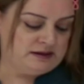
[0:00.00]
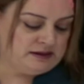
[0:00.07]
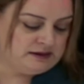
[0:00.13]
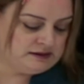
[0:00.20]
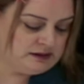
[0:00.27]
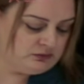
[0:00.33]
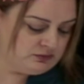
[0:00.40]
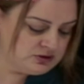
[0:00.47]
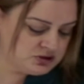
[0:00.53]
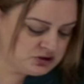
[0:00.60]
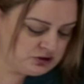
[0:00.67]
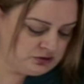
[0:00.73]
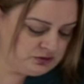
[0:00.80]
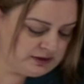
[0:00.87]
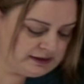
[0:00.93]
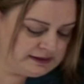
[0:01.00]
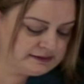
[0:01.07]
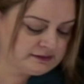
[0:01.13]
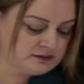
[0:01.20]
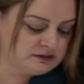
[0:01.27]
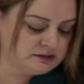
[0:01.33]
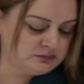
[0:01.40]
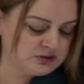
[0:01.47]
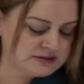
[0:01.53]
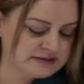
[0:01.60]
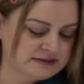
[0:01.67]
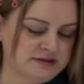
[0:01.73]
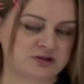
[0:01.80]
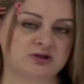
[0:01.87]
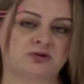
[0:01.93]
and I will show you a little
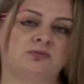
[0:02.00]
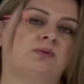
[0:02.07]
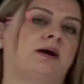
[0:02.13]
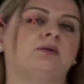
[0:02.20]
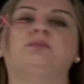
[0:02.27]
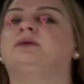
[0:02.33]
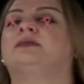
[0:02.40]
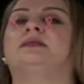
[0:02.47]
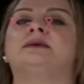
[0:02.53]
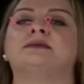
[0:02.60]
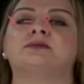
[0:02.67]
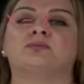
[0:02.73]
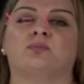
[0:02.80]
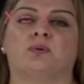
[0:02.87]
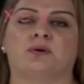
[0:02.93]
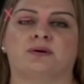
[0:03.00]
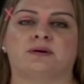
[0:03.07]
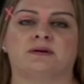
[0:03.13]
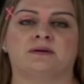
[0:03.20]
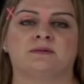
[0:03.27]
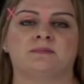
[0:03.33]
demonstration why would this work.